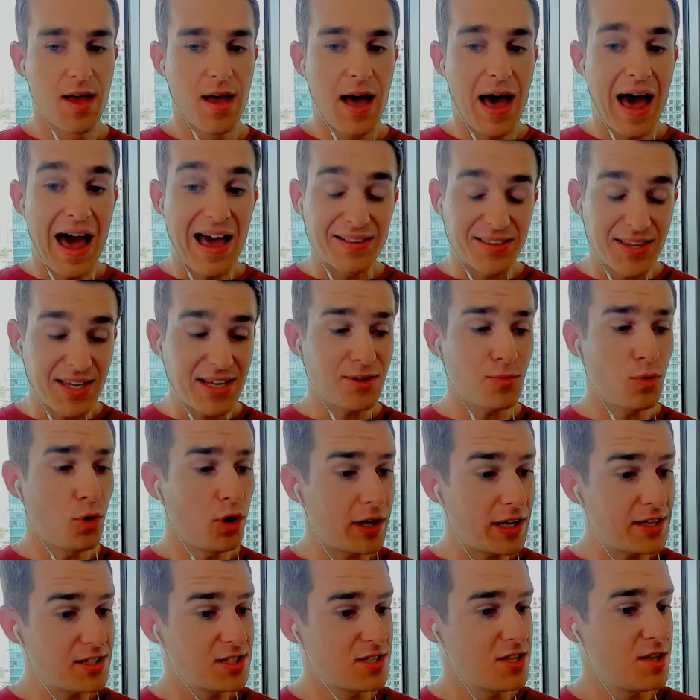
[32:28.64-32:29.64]
I think we'll
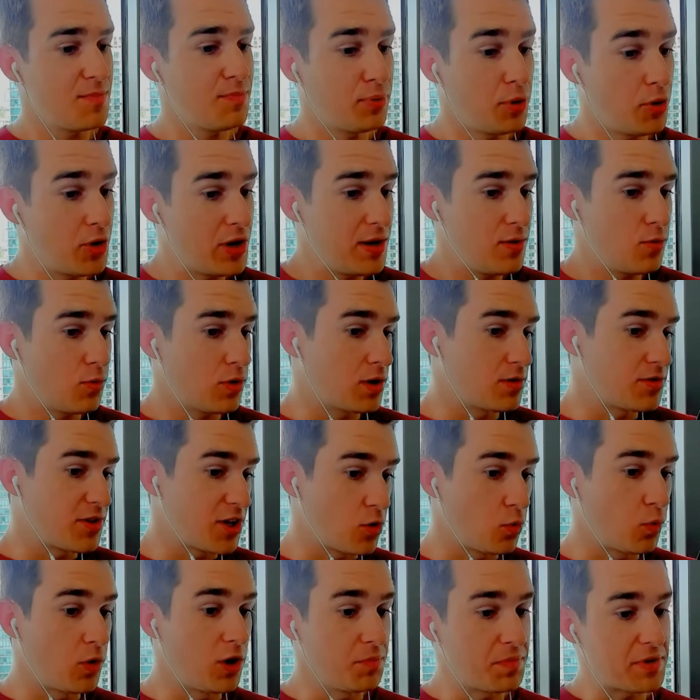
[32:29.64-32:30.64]
get to the point where there
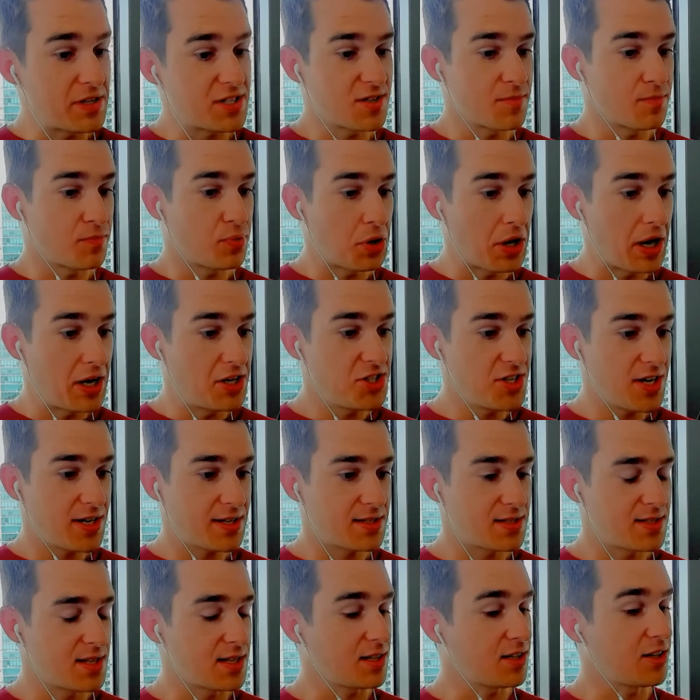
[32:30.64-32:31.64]
will be some
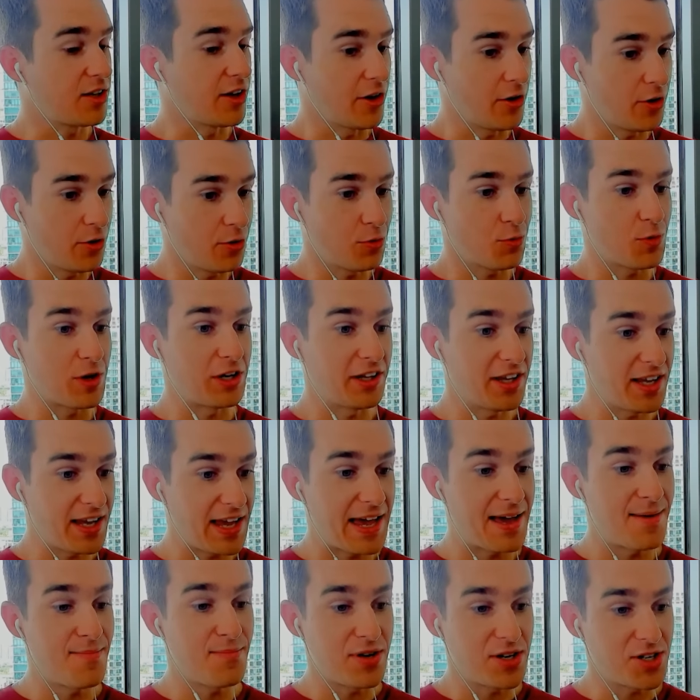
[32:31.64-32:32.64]
projects that go really
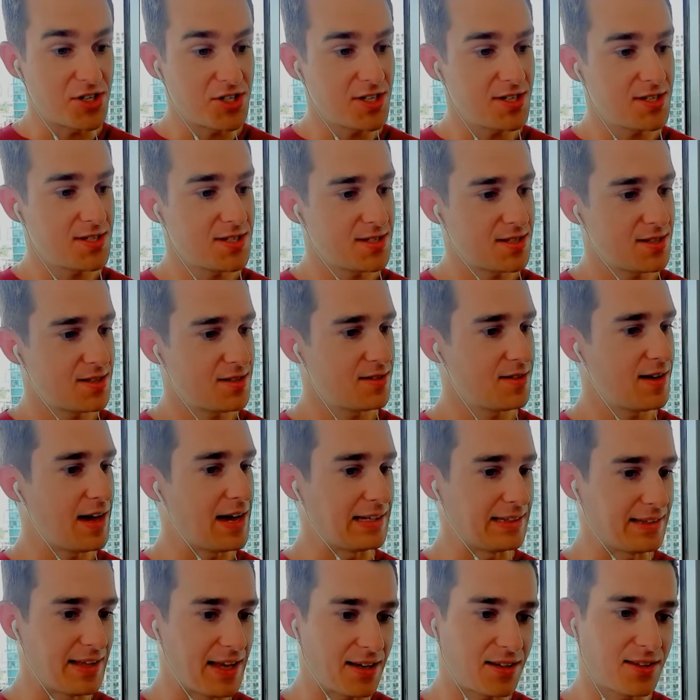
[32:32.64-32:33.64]
ambitious
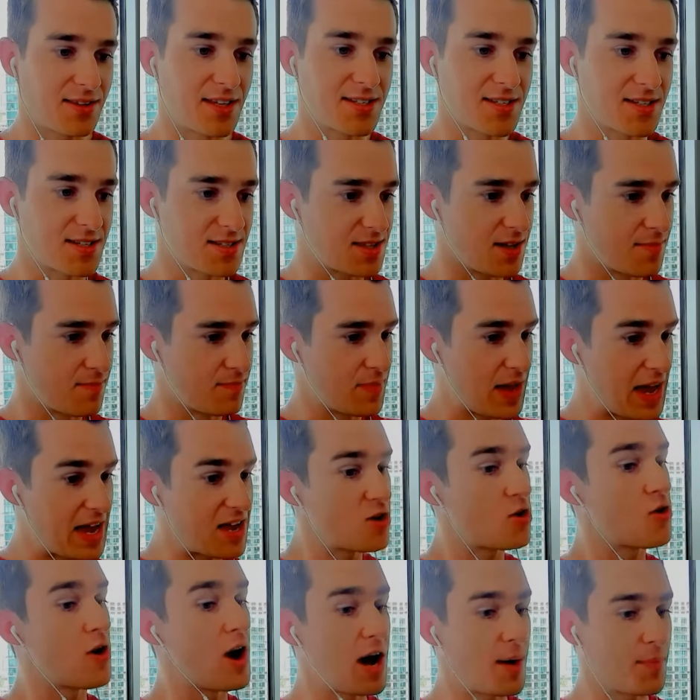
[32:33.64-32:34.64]
and like this is the
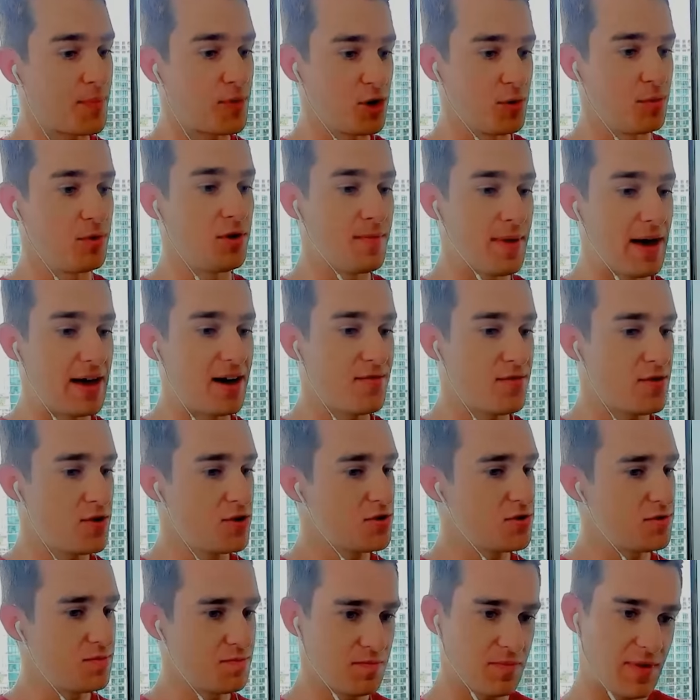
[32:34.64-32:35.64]
interoperable
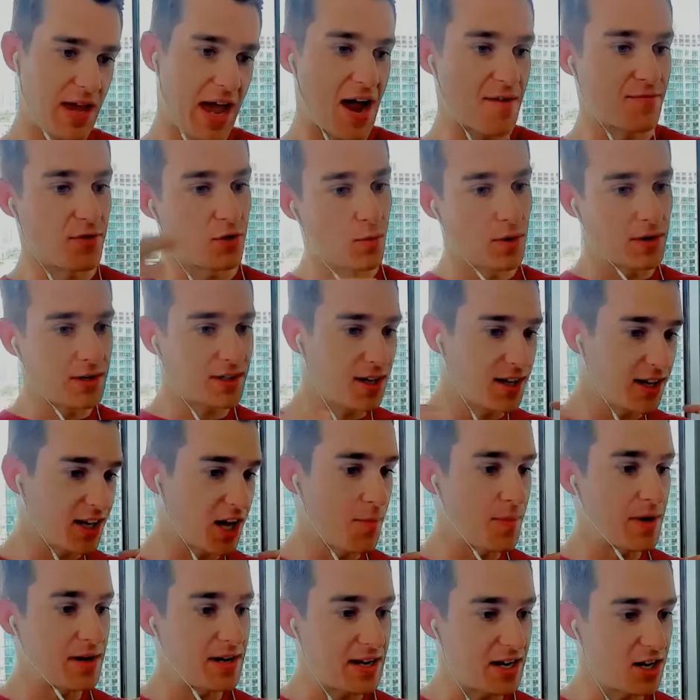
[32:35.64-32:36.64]
metaverse. Everyone can
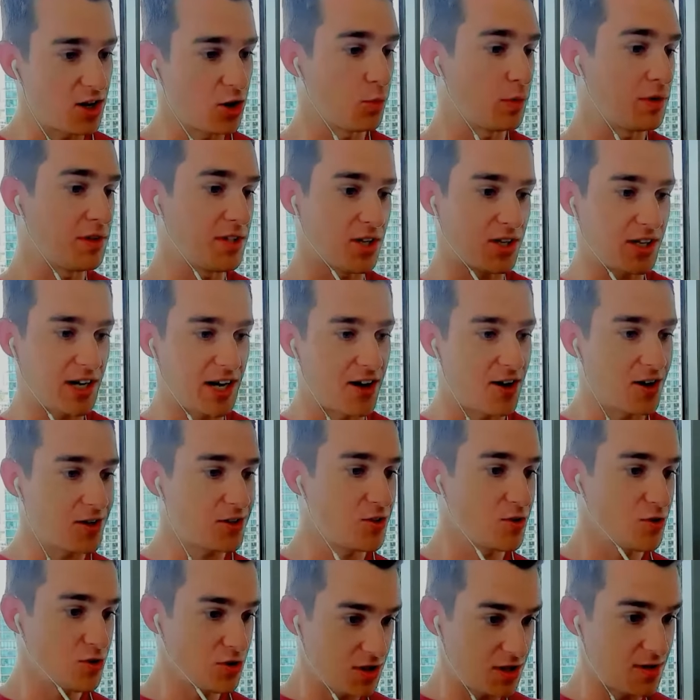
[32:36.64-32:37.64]
come in here with their
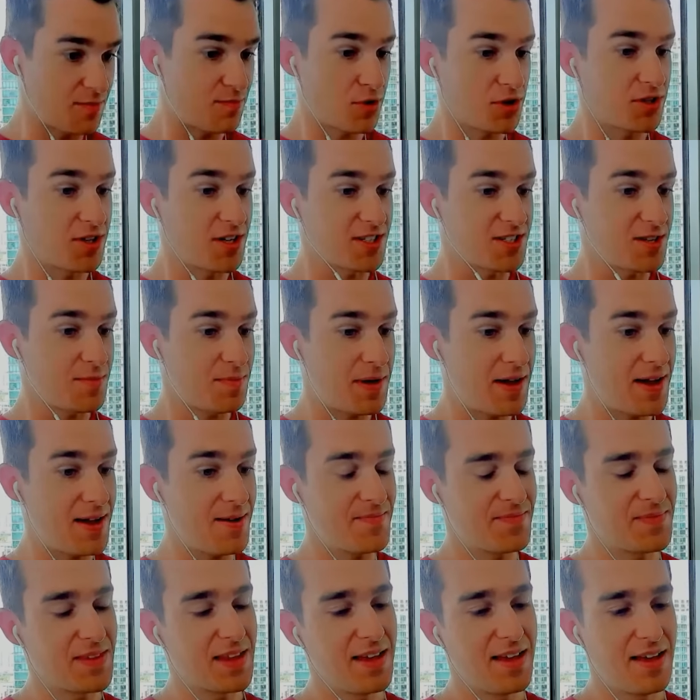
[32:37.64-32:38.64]
characters and participate,
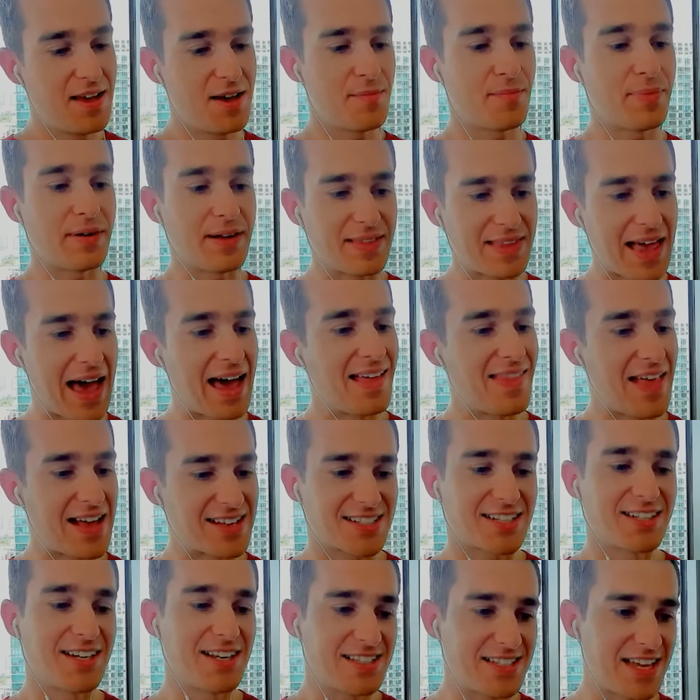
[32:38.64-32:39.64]
but that that's
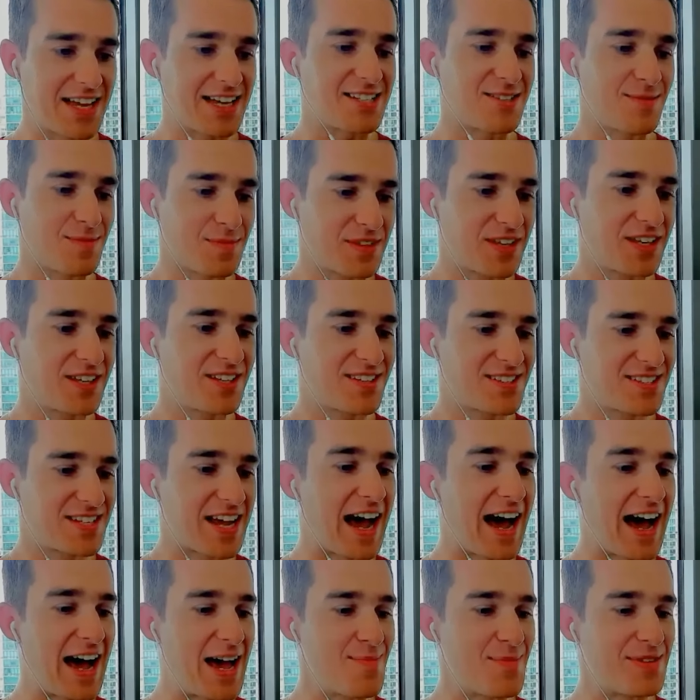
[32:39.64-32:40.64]
going to take some
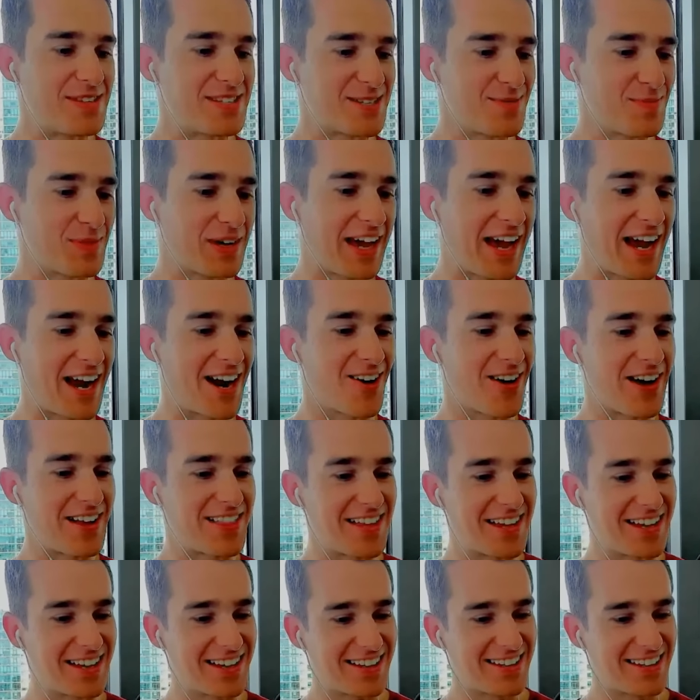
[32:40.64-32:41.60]
time and some care, I think.